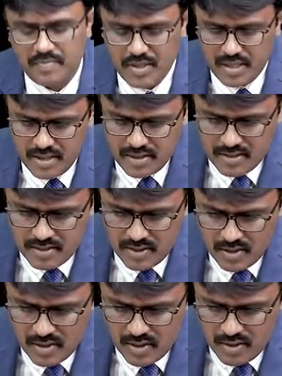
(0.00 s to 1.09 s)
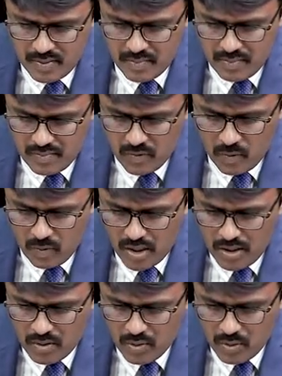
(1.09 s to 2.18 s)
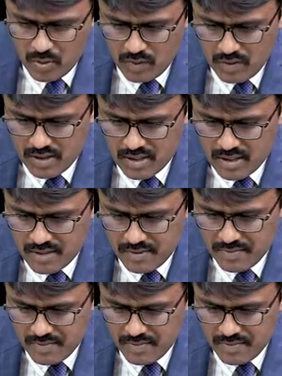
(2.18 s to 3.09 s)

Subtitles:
that is 1 to 2 hours.